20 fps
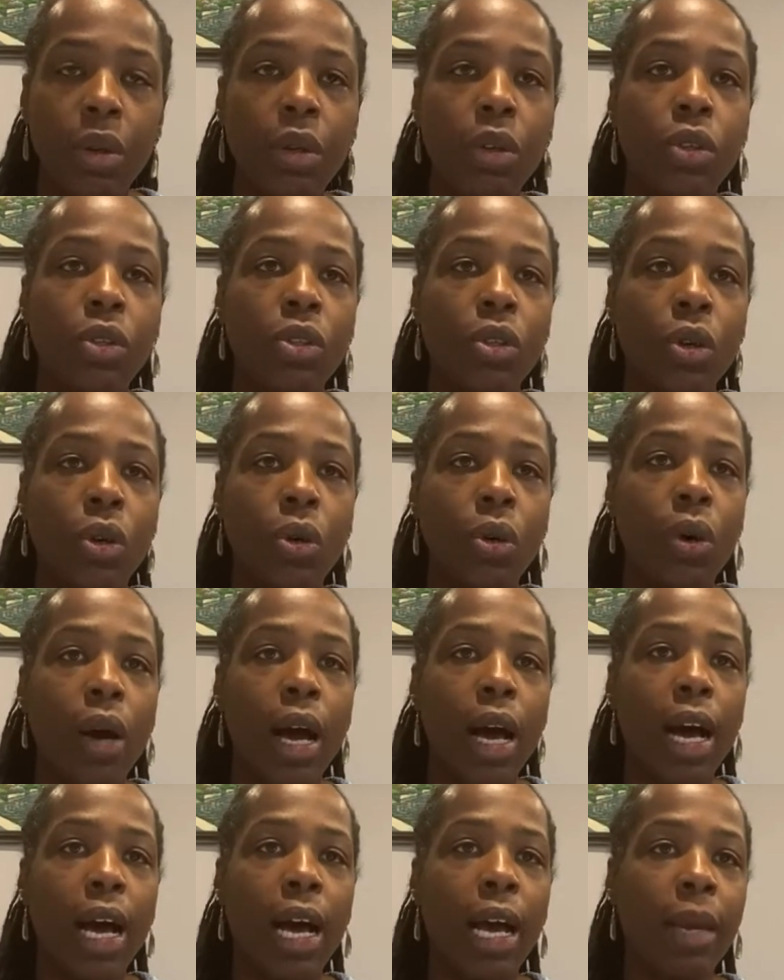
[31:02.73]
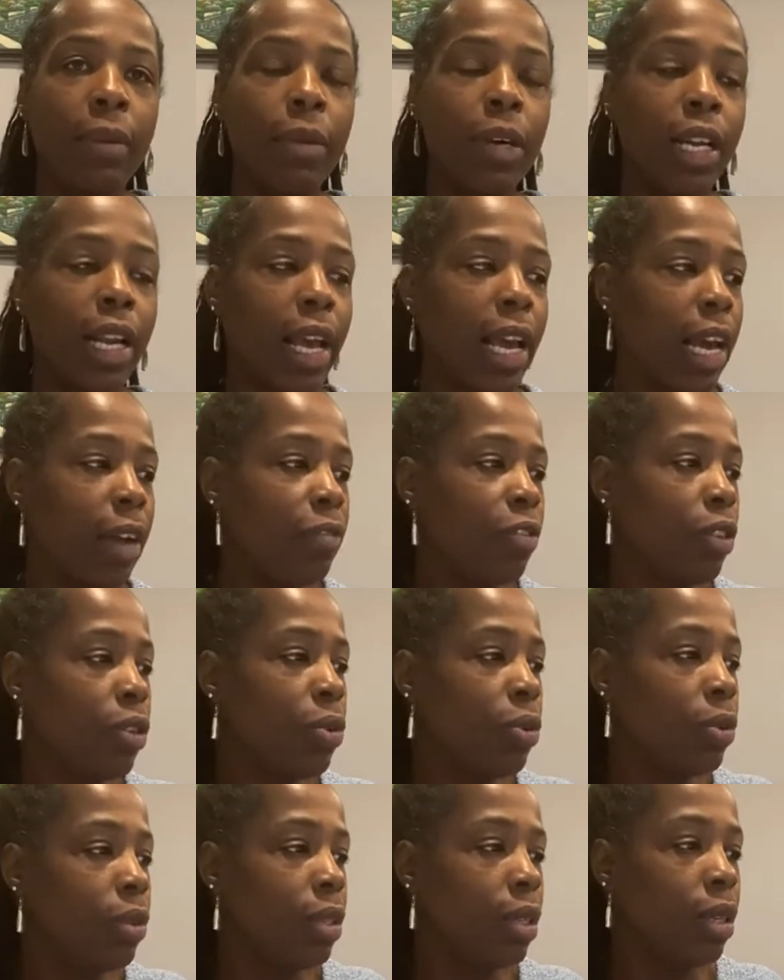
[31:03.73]
So I'm going to have to
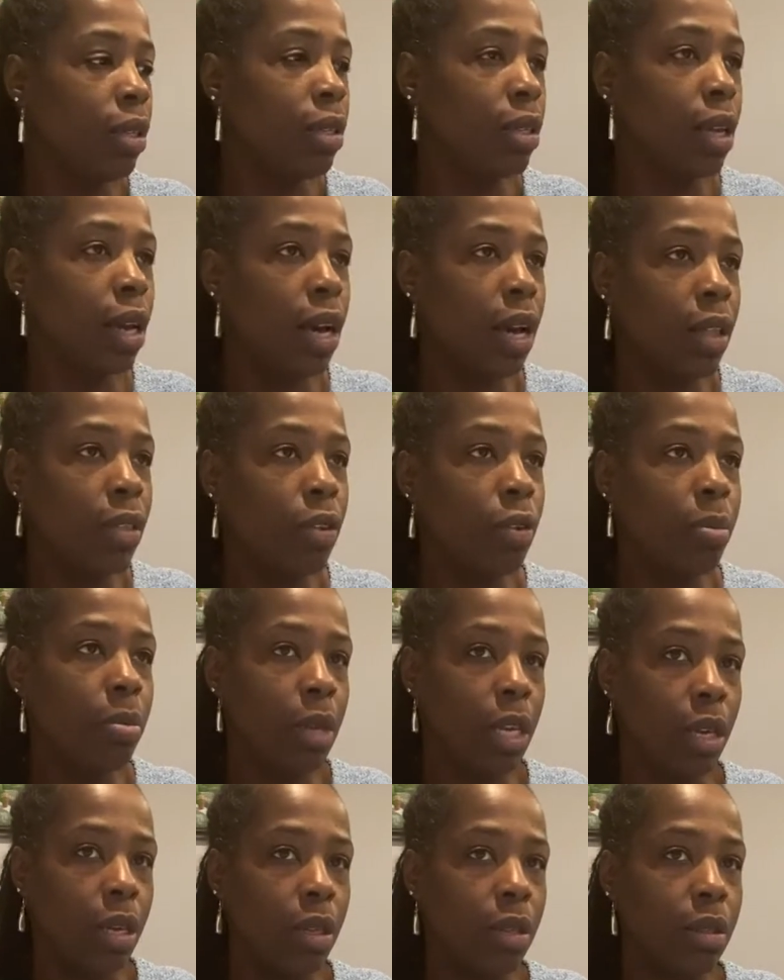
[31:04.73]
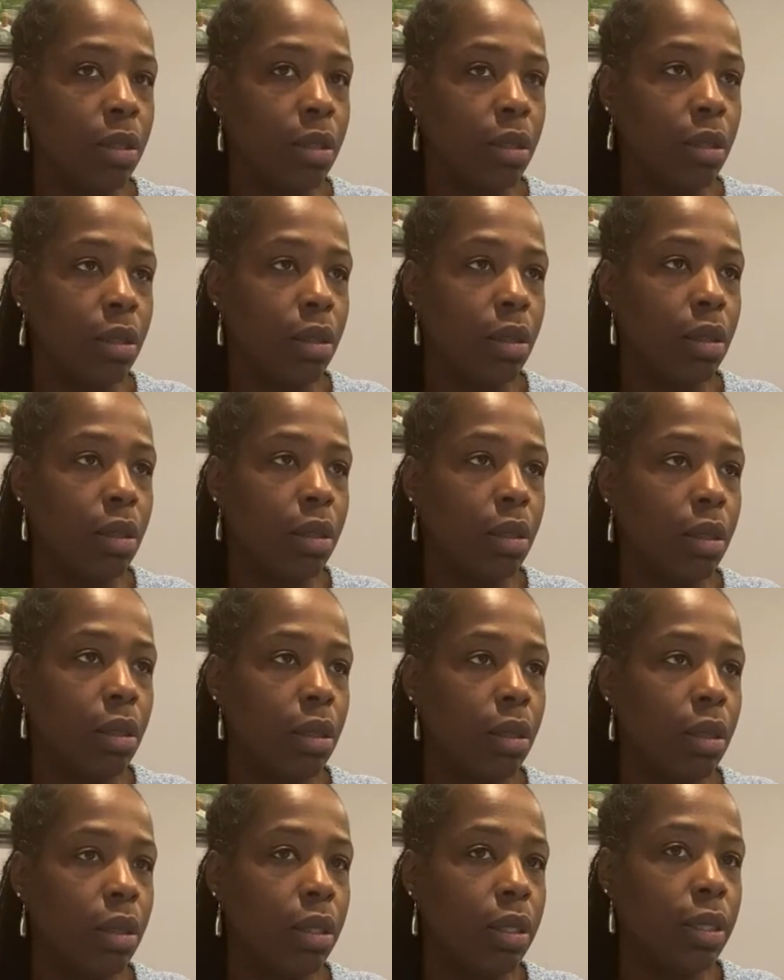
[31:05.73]
use these other means
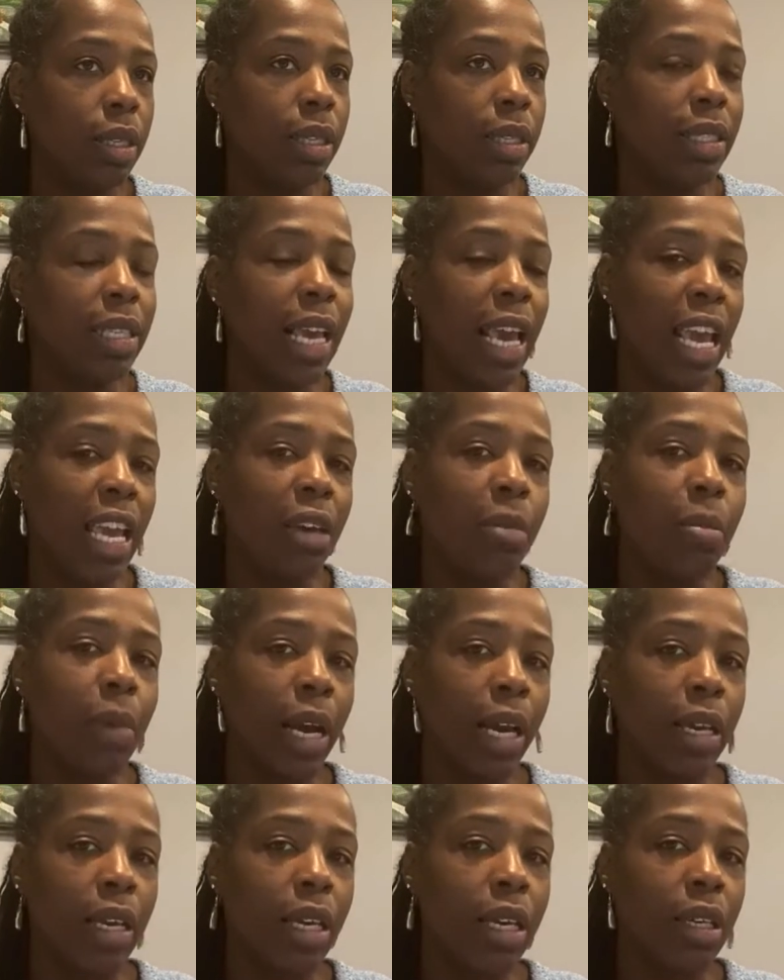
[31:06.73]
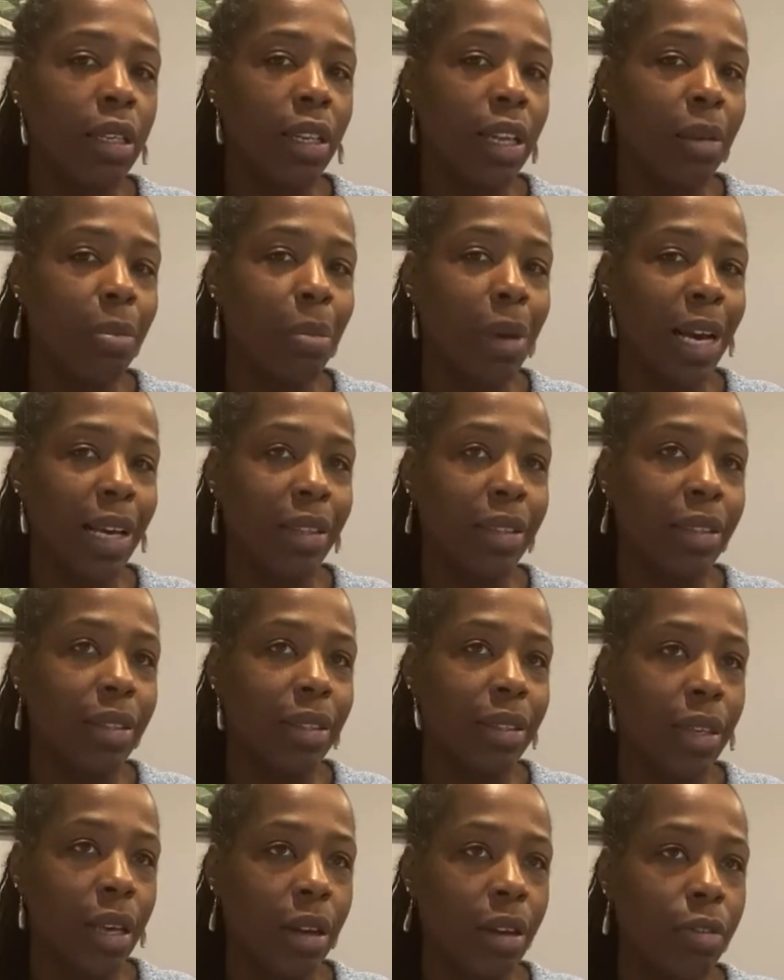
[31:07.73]
to take my healing
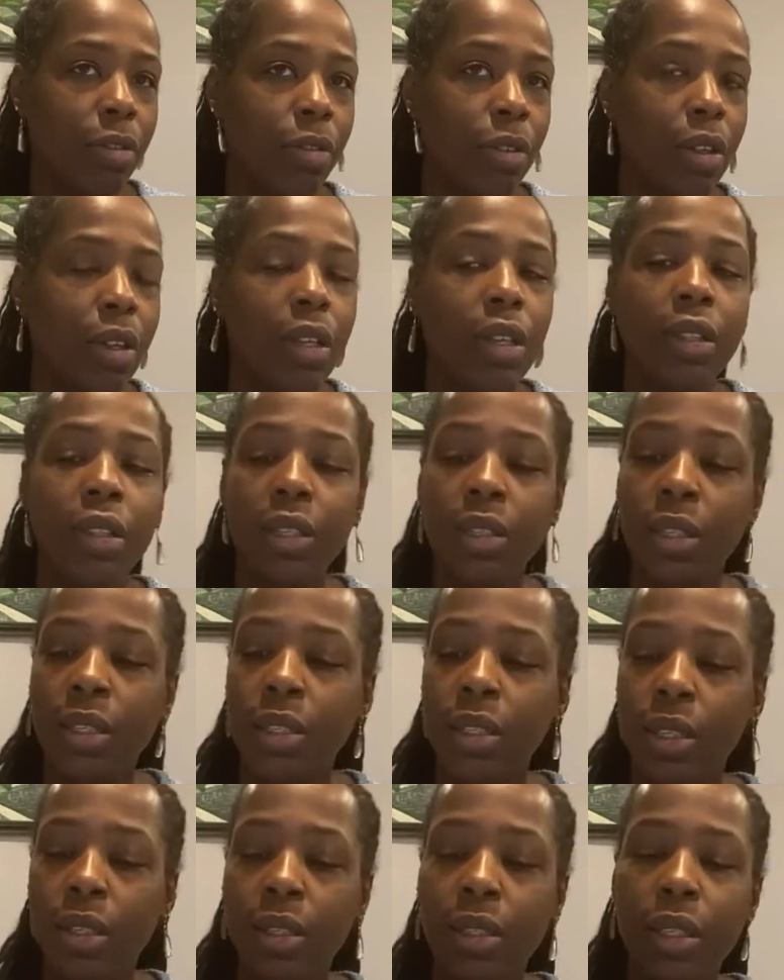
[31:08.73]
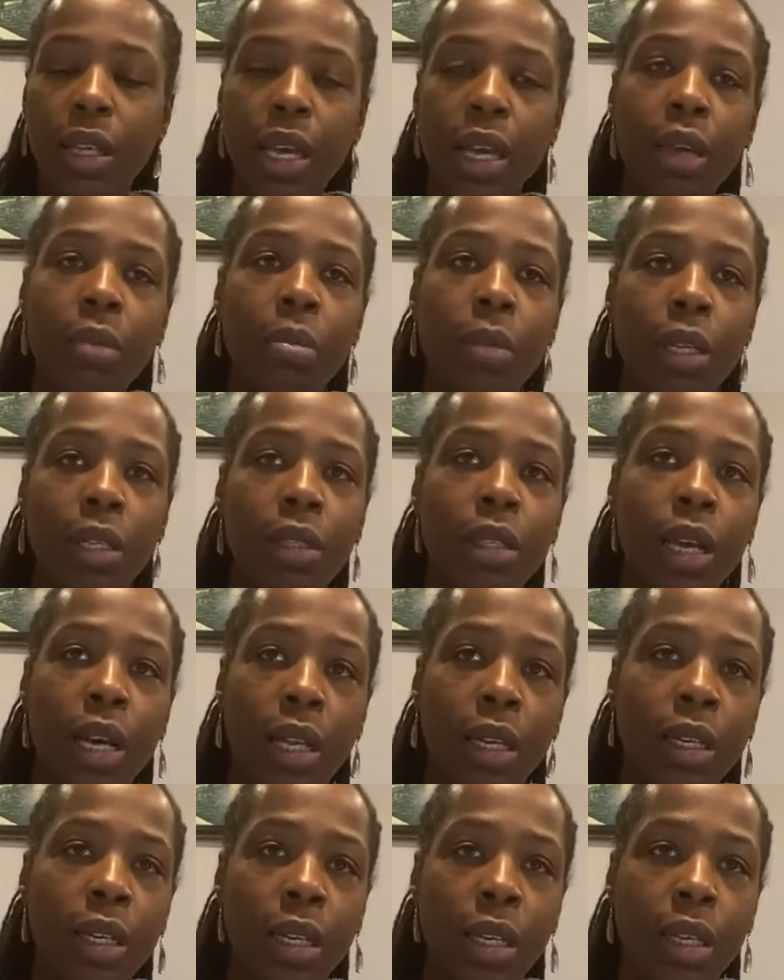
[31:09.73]
myself. This is the same
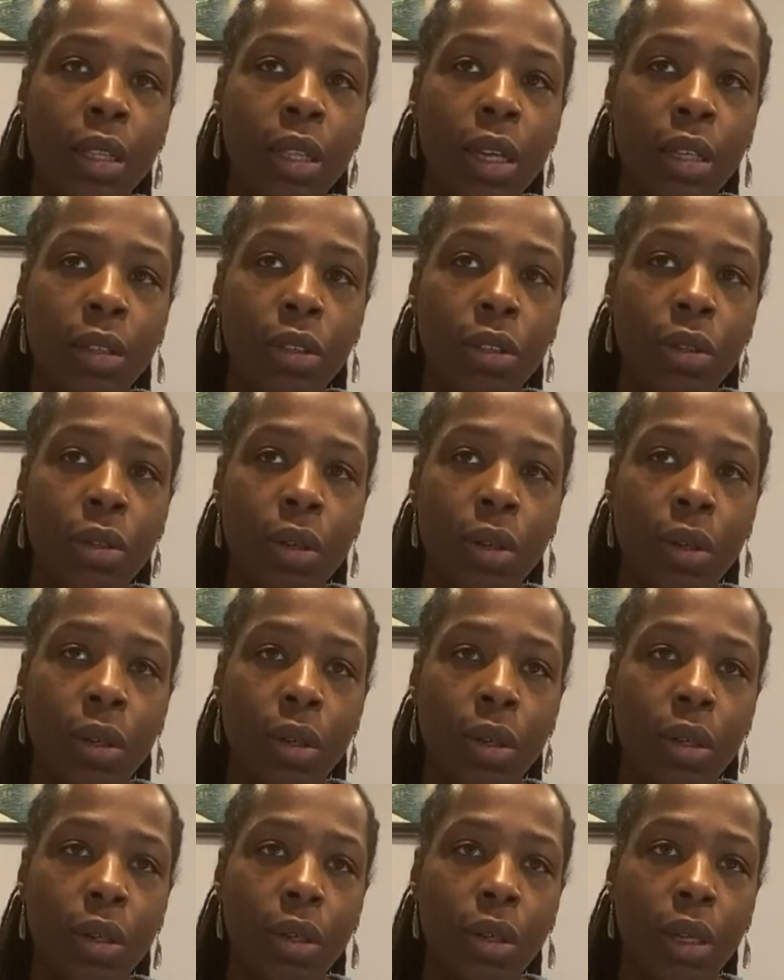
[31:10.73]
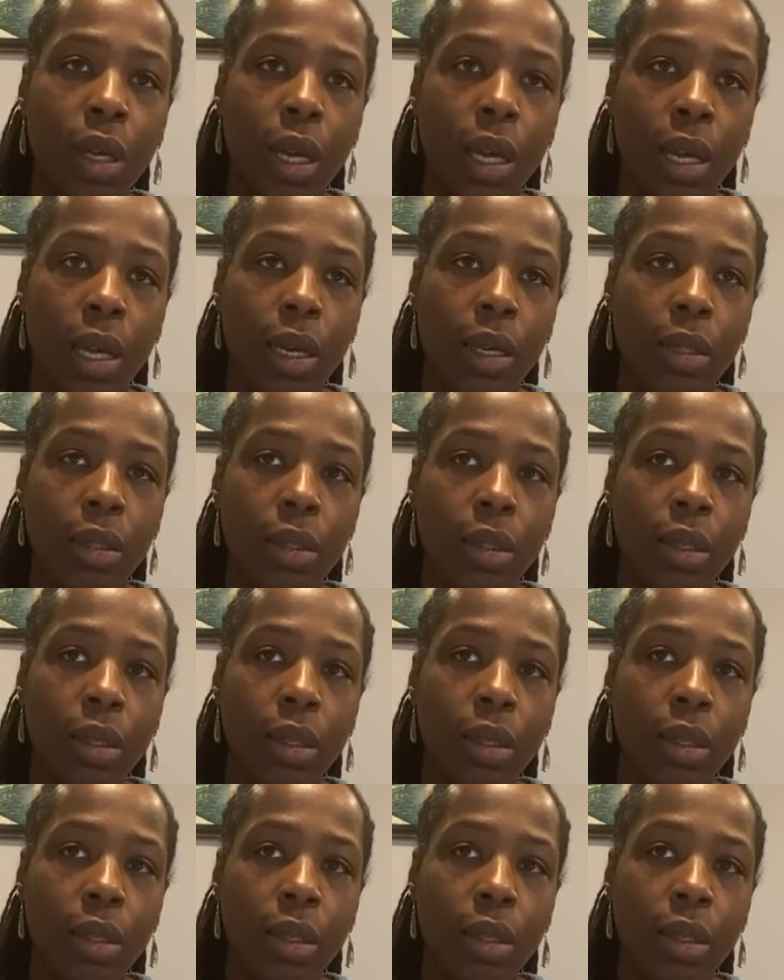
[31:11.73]
mentality that Saul has.